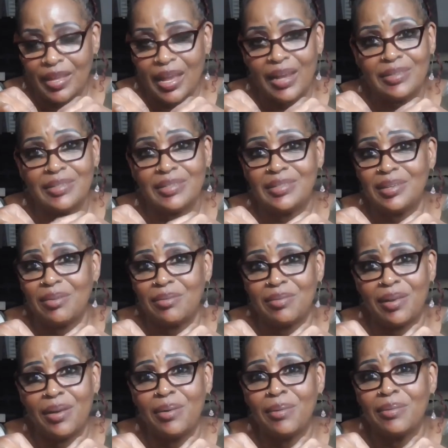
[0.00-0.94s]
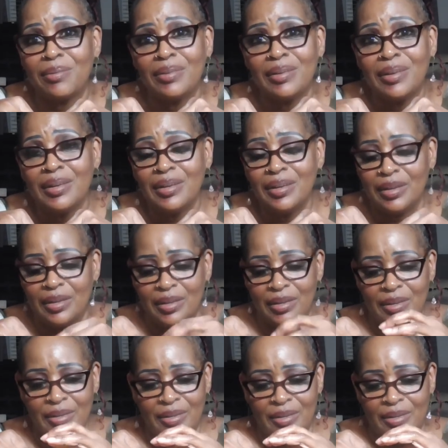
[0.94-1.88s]
I just don't know.
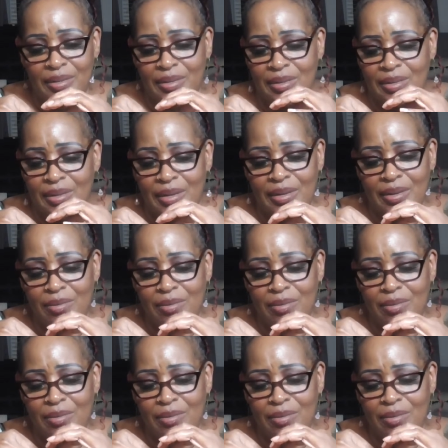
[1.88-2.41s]
I